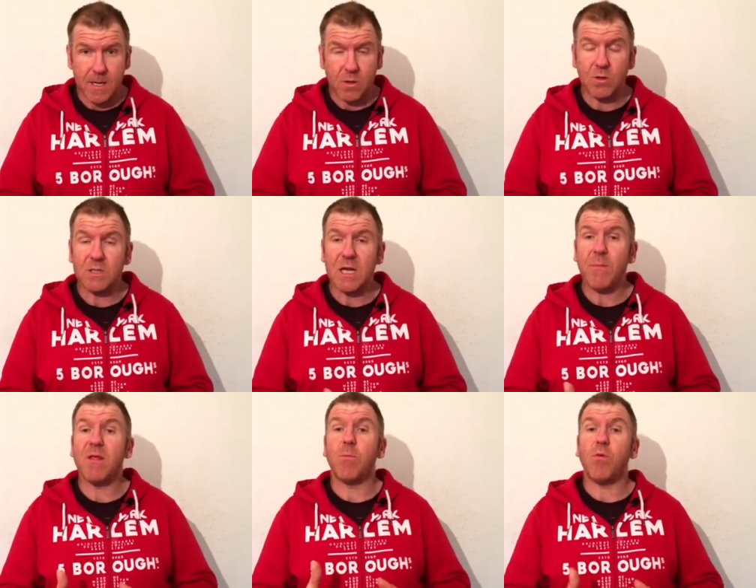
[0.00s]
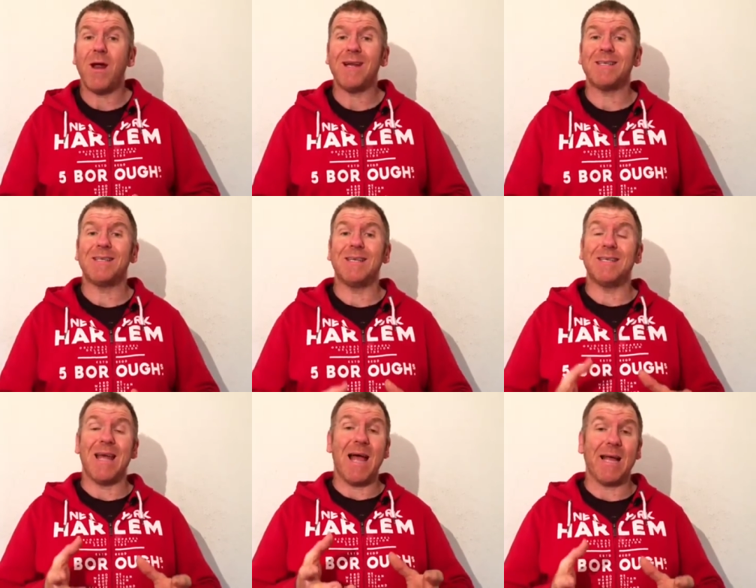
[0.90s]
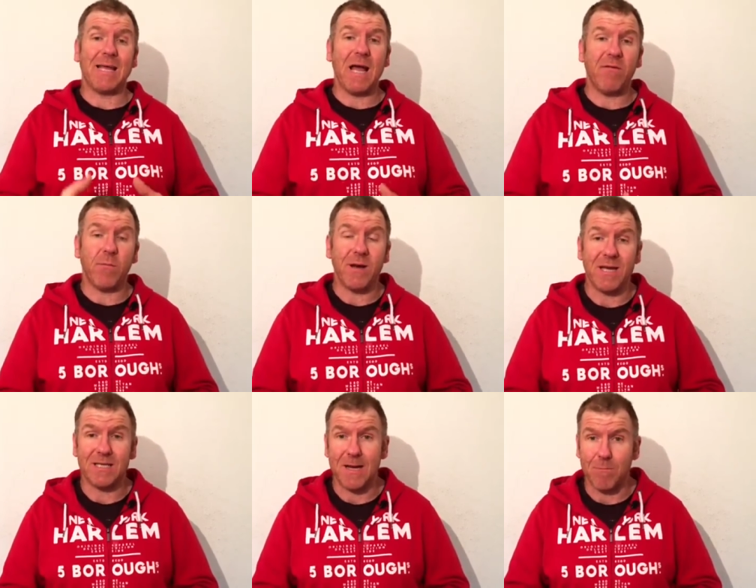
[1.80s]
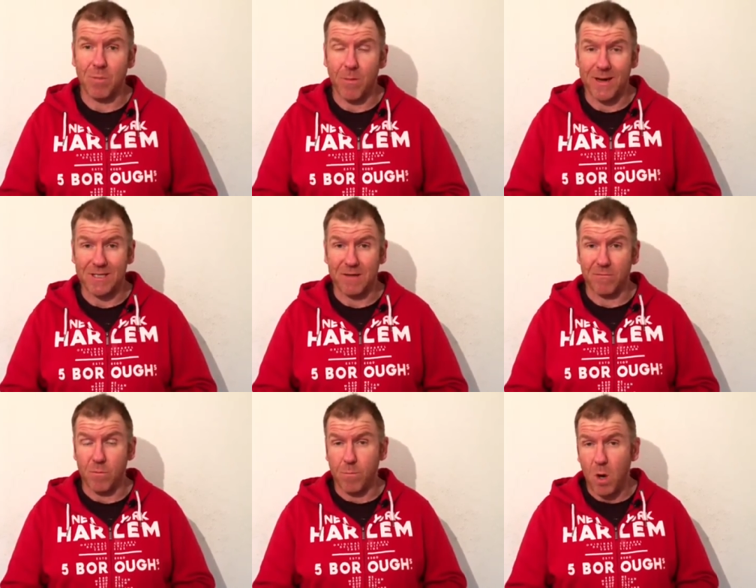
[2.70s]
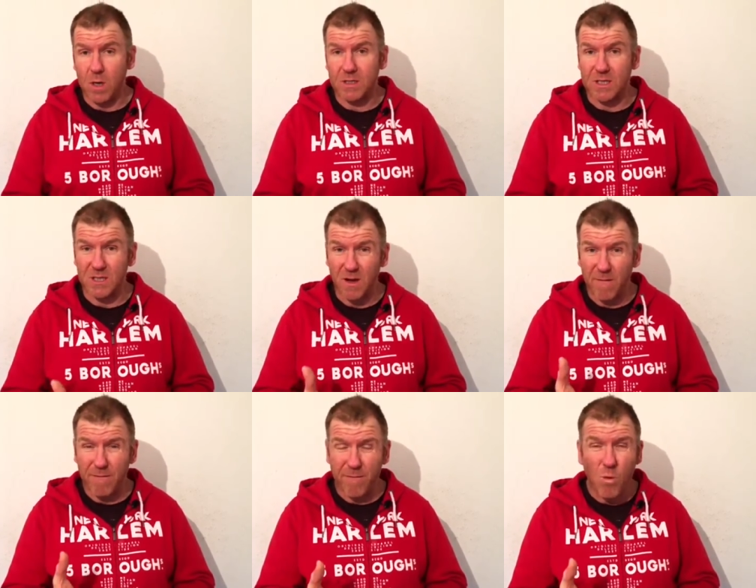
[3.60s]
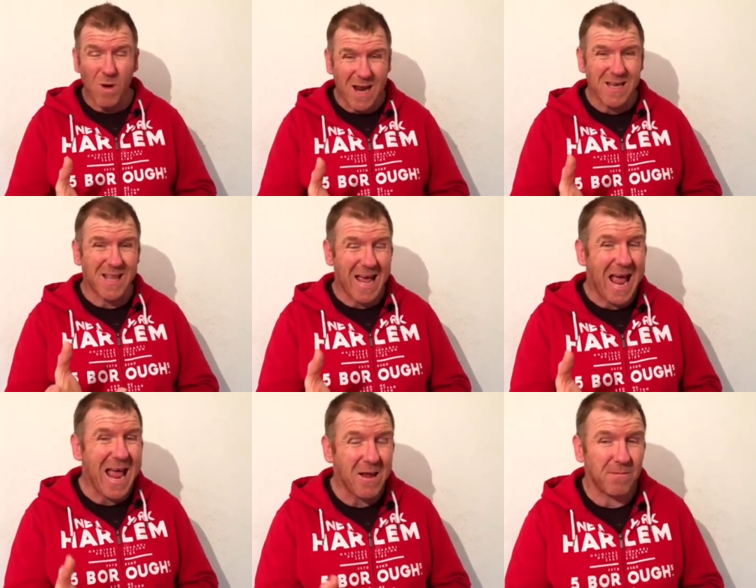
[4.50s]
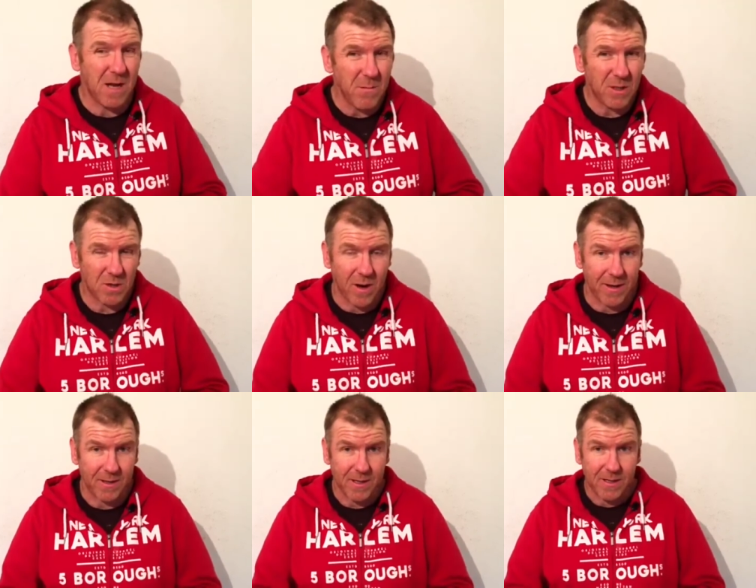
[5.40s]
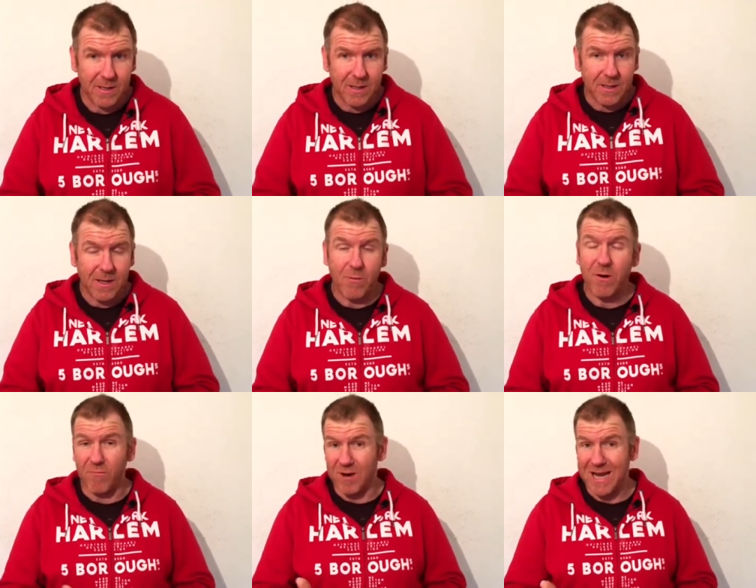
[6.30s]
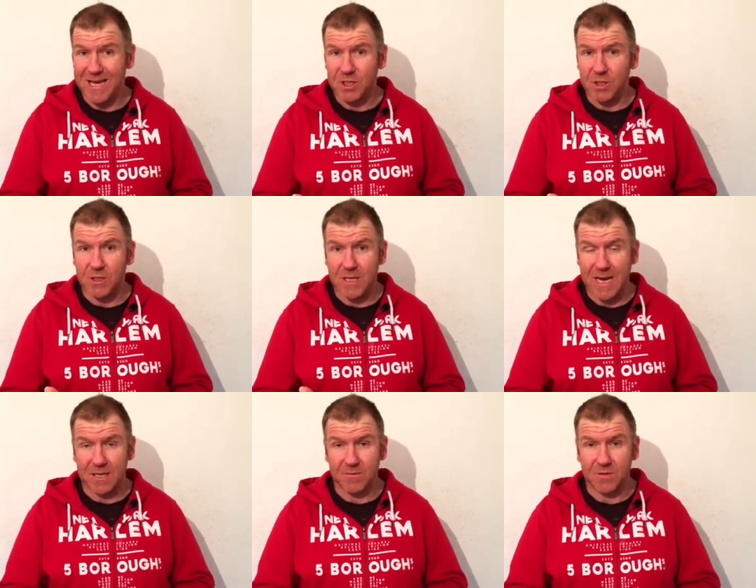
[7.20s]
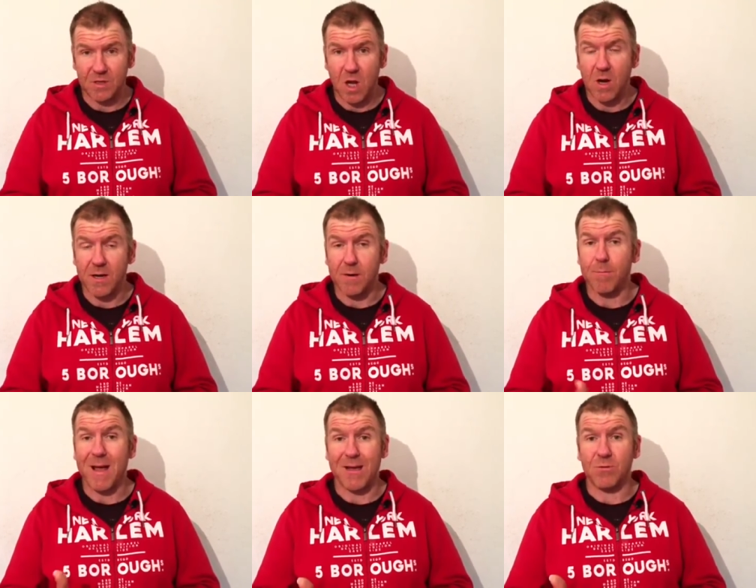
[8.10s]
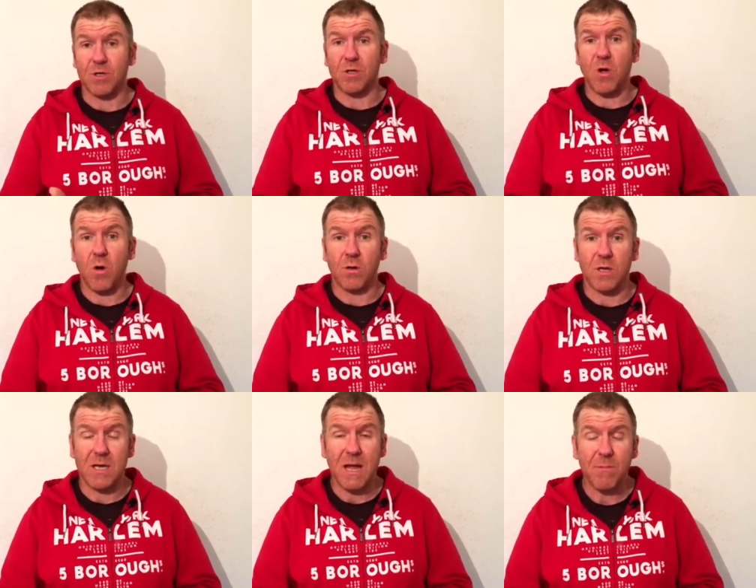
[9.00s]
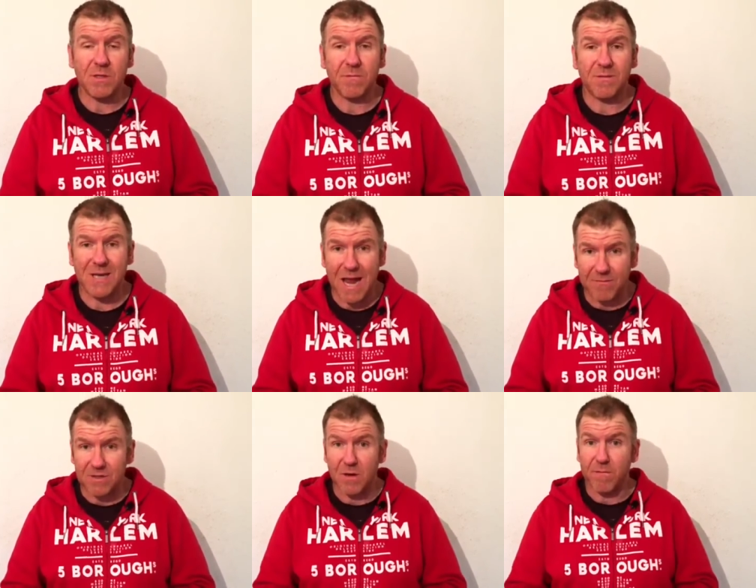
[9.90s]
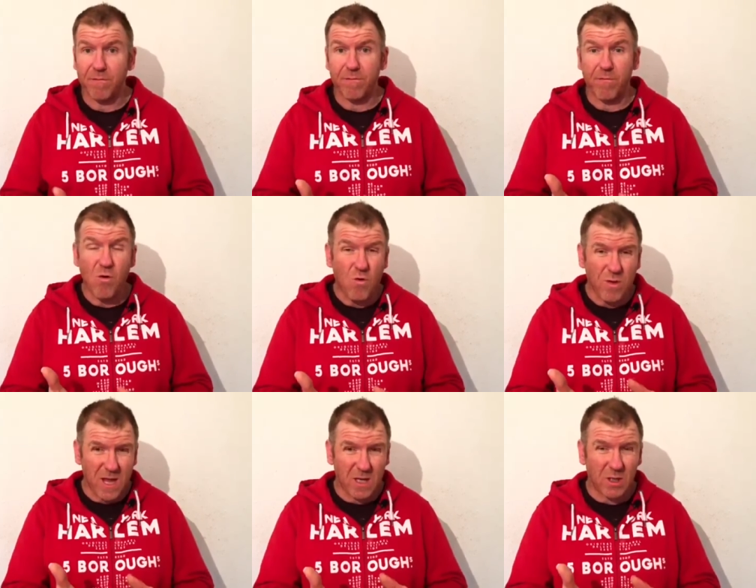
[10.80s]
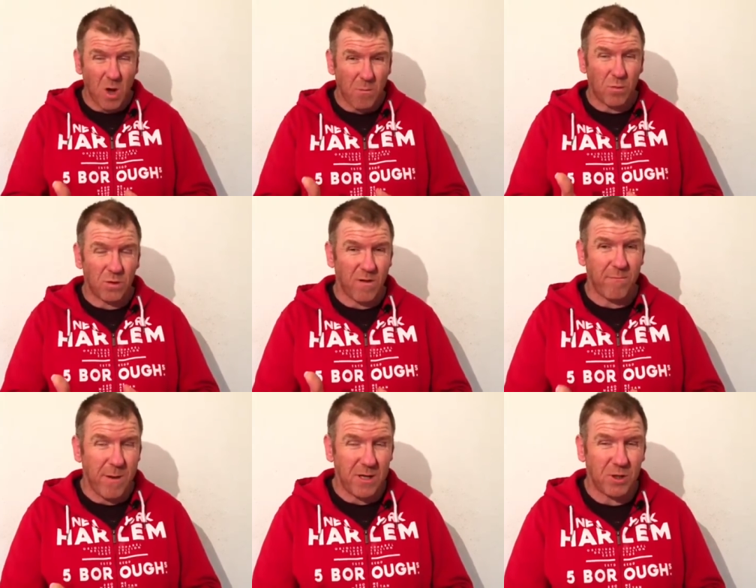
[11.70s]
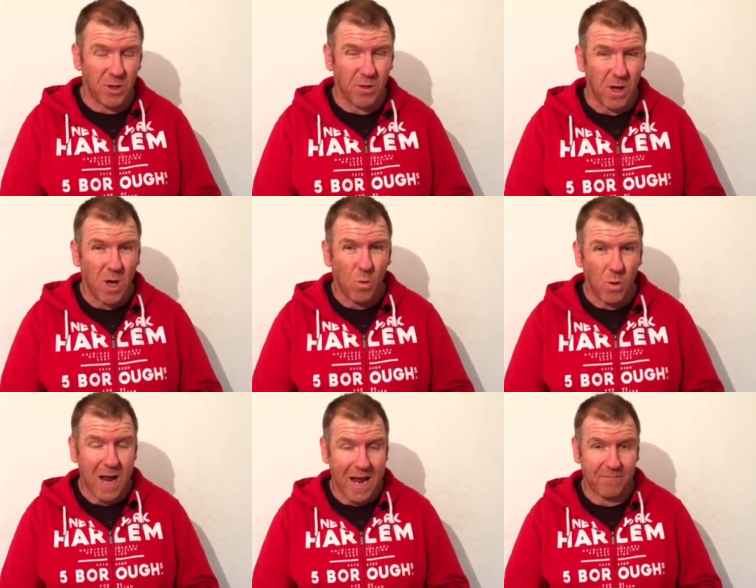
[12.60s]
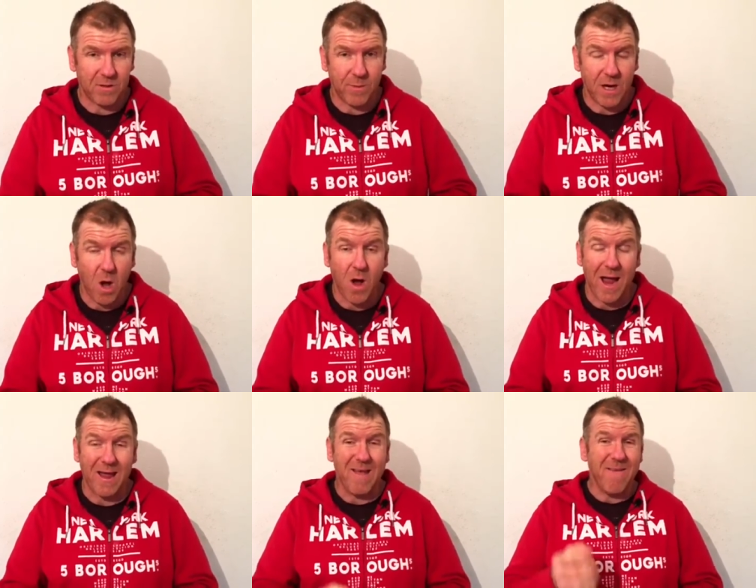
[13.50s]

Could some of the practices that our government is implementing through policies fall under the hat of democide? Now, in relation to the acts of Stalin and Mao Zedong, the numbers of deaths through the examples I've mentioned would have to be high,